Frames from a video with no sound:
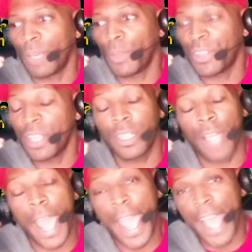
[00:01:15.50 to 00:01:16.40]
within the
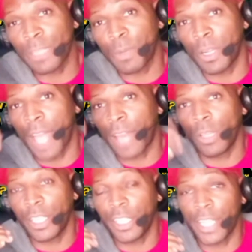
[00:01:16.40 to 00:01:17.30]
diaspora, not
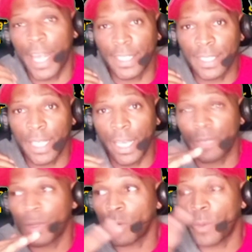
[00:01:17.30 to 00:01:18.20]
only in the United
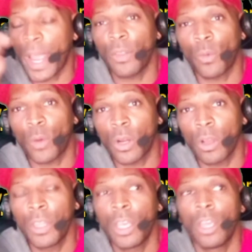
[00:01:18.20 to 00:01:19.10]
States, but around the
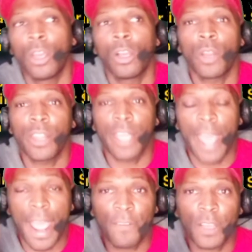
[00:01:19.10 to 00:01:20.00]
world, go to the
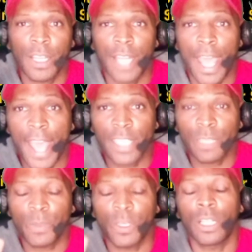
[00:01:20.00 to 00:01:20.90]
African
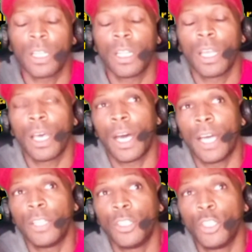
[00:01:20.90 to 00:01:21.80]
Diaspora
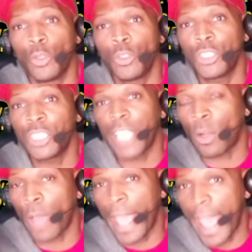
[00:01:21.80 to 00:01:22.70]
News
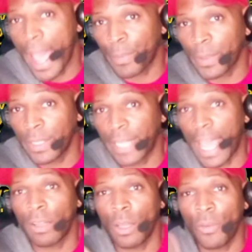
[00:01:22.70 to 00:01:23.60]
Channel app,
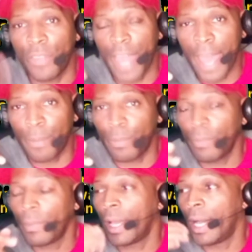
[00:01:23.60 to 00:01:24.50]
download that.
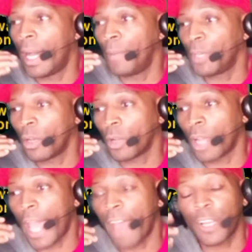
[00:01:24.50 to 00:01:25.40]
You can go
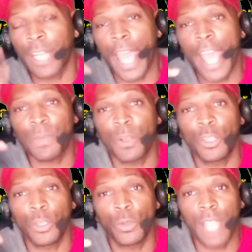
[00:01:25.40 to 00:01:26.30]
to
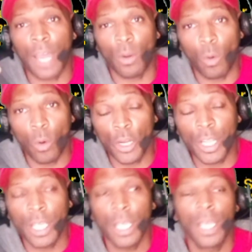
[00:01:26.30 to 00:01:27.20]

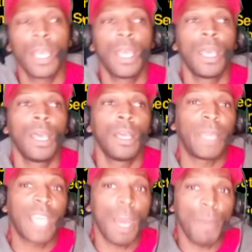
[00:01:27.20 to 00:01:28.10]
africandiasporanews.org,
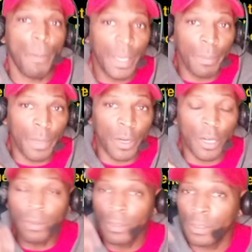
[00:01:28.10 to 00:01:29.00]
become a member,